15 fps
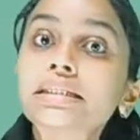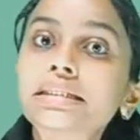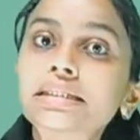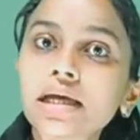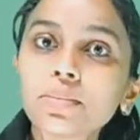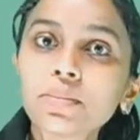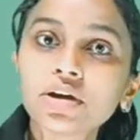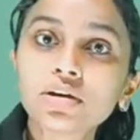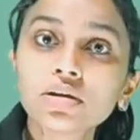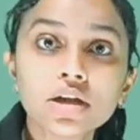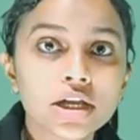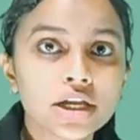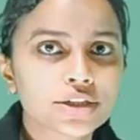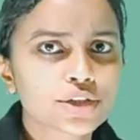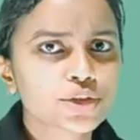In summer,
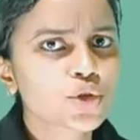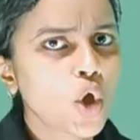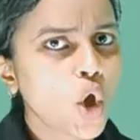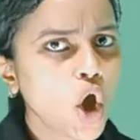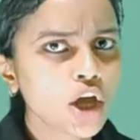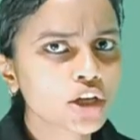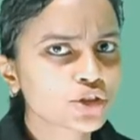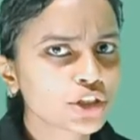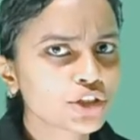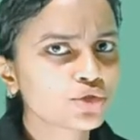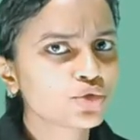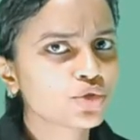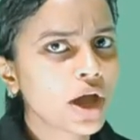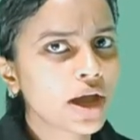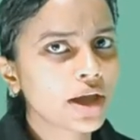it is hot
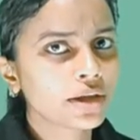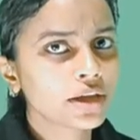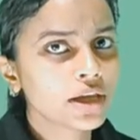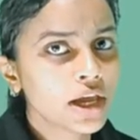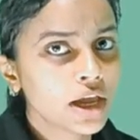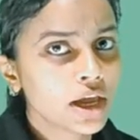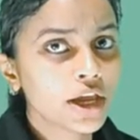and dry